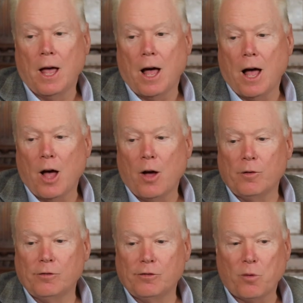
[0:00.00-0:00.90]
uh,
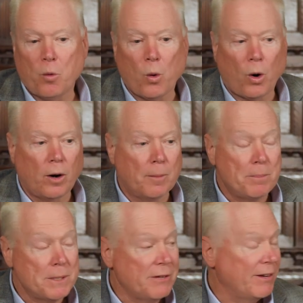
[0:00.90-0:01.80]
for
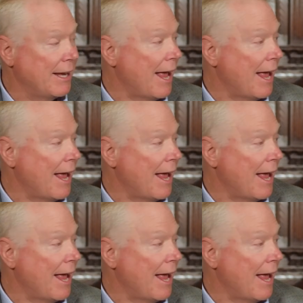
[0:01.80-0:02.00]
Pacific